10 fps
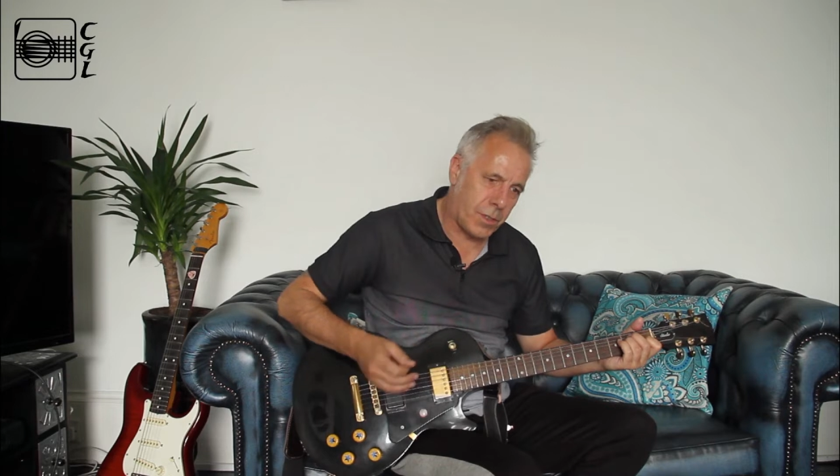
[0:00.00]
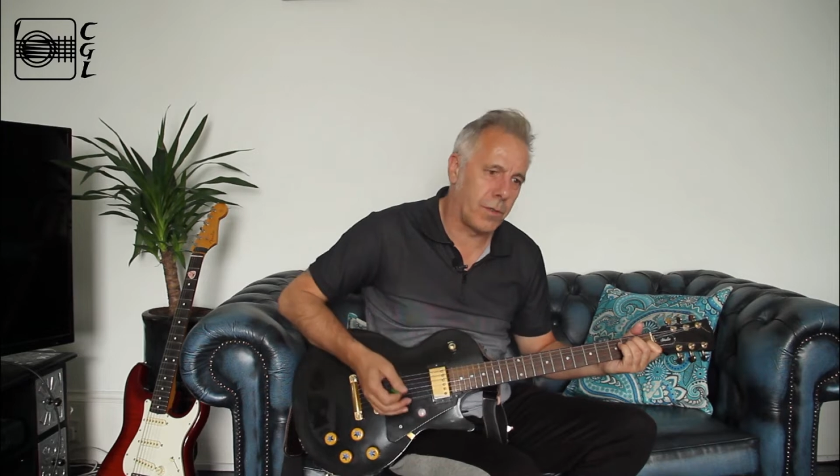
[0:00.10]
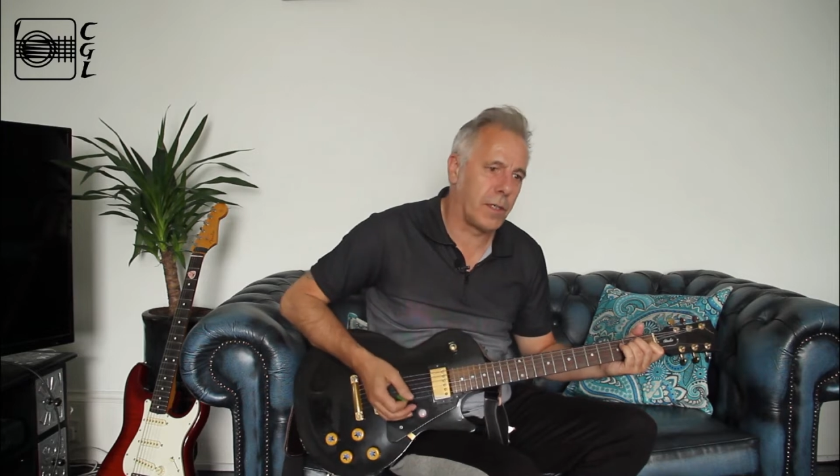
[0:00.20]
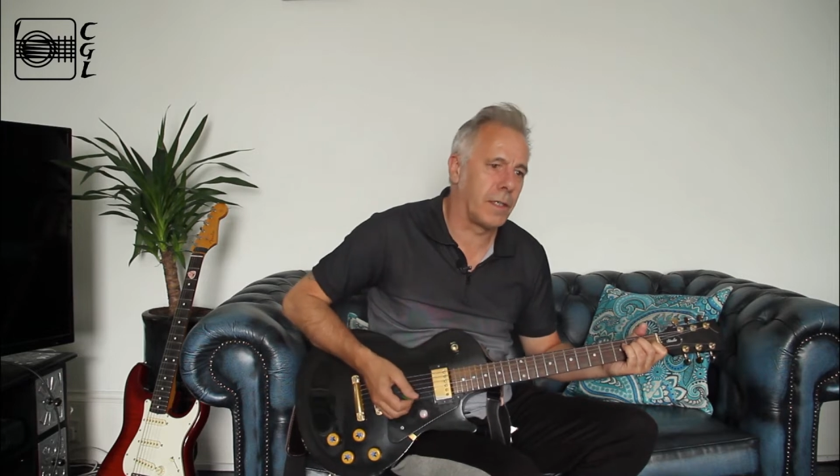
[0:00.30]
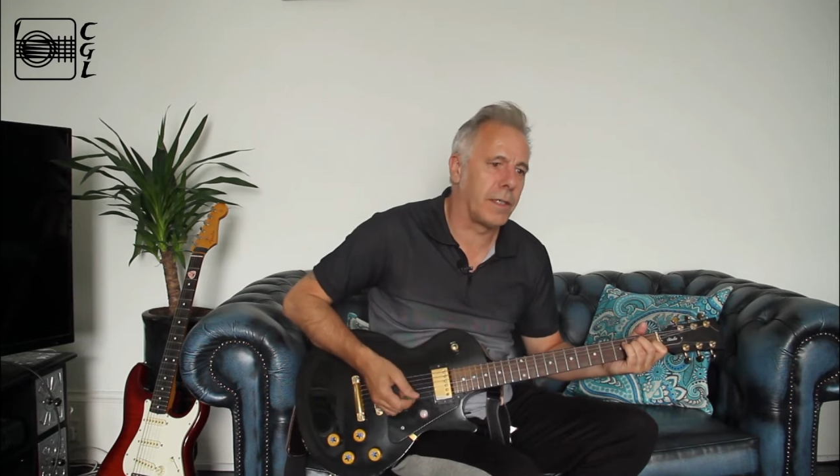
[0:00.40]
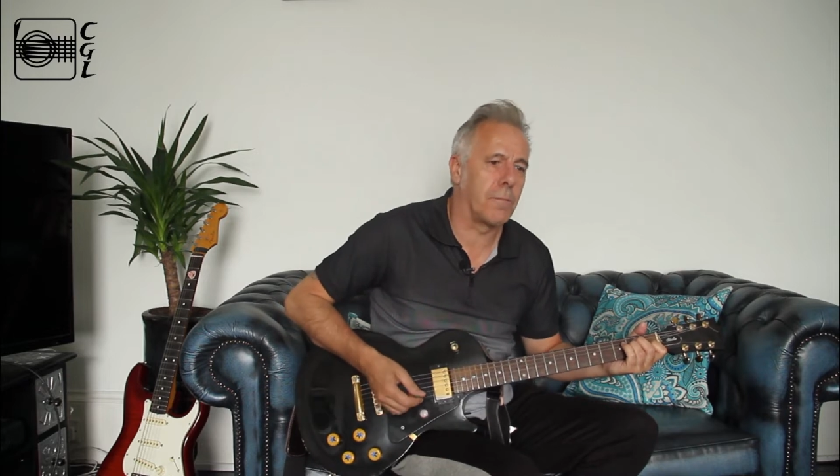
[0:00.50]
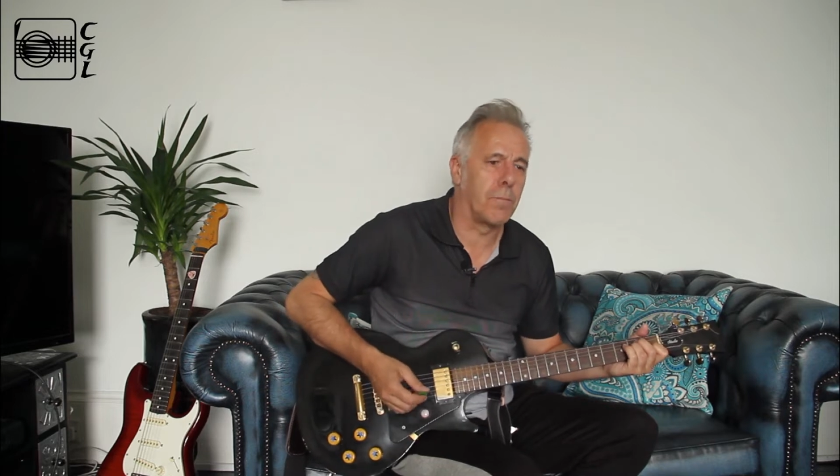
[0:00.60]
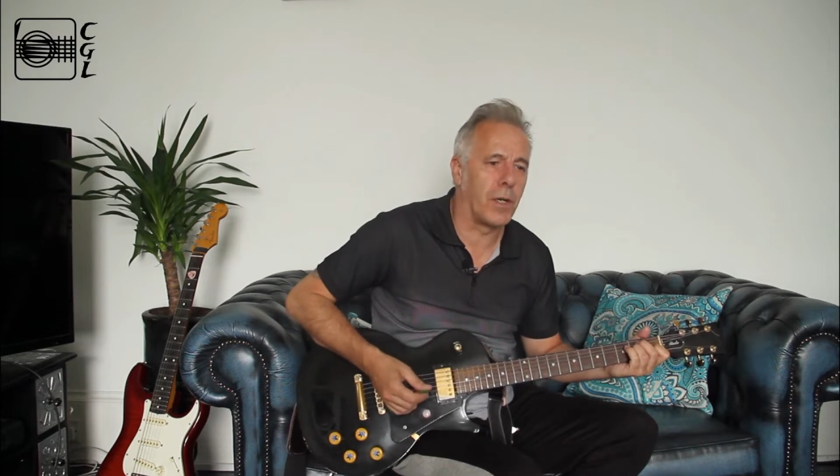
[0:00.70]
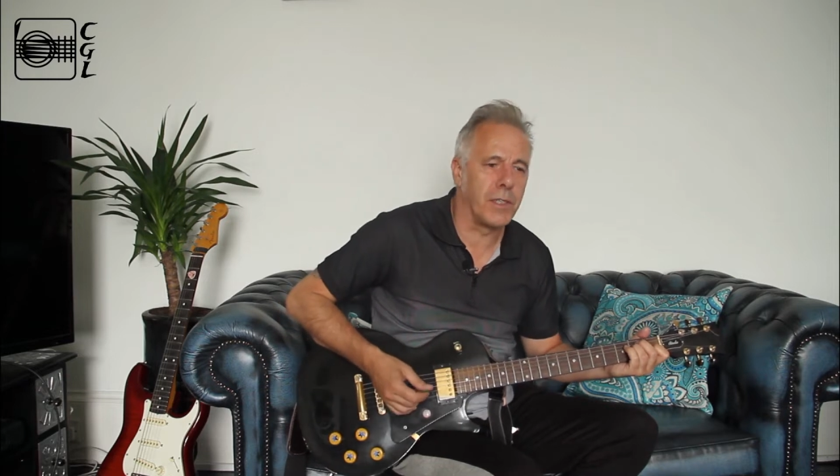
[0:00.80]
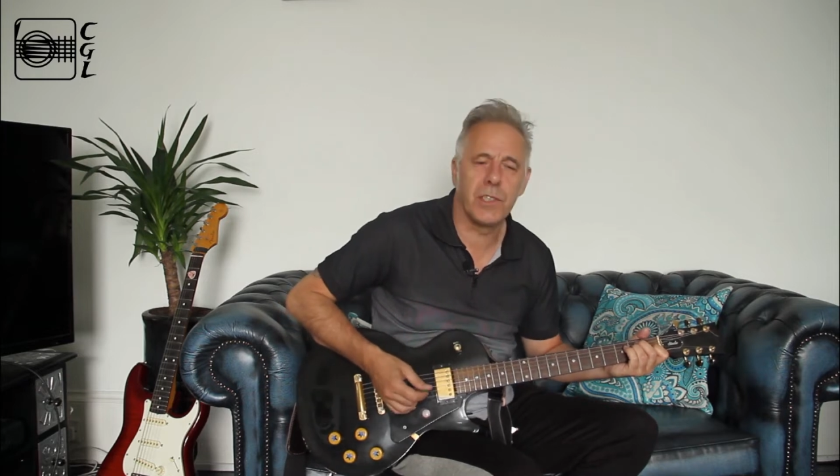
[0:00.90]
to like a
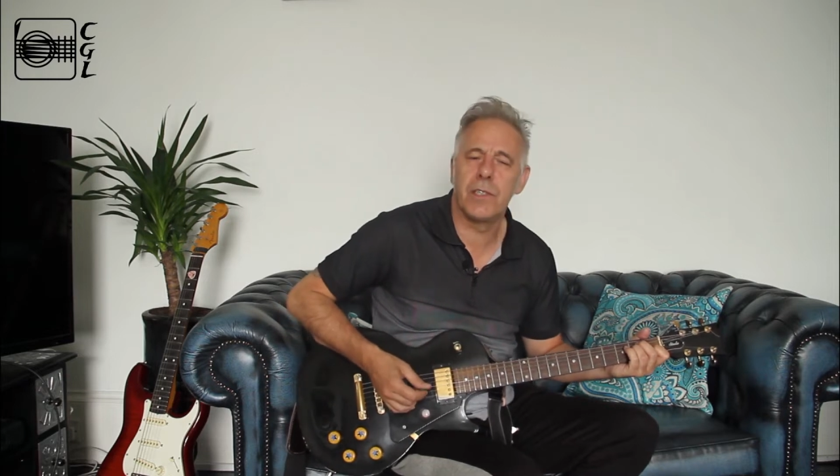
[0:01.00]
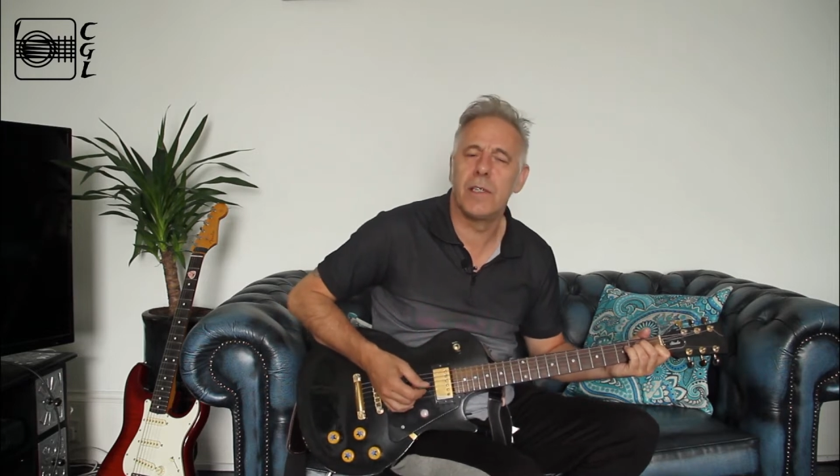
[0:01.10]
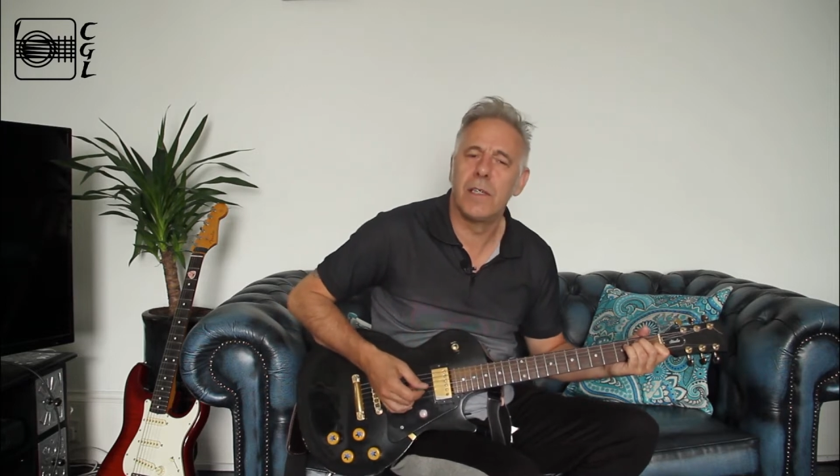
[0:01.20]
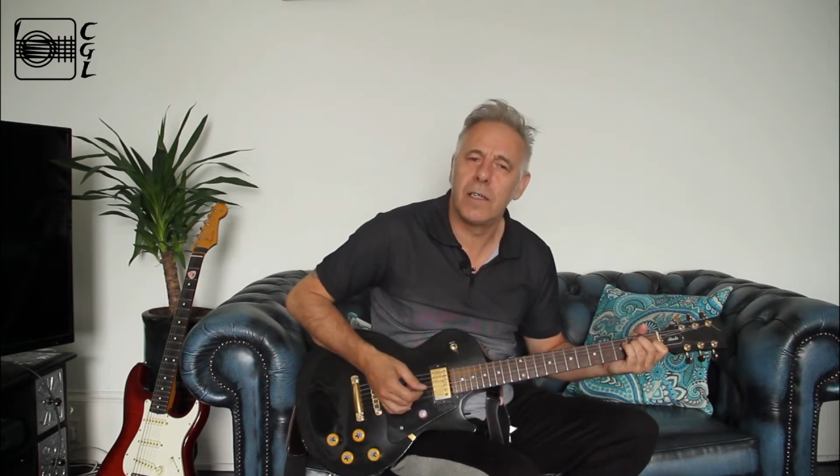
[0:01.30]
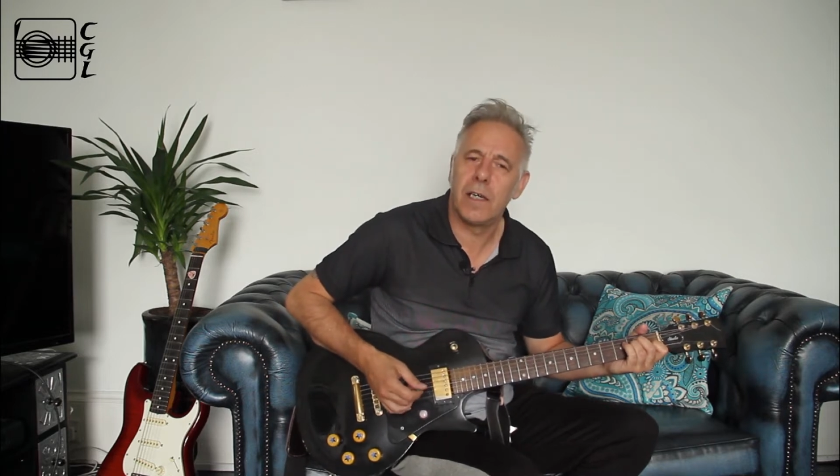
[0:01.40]
bridge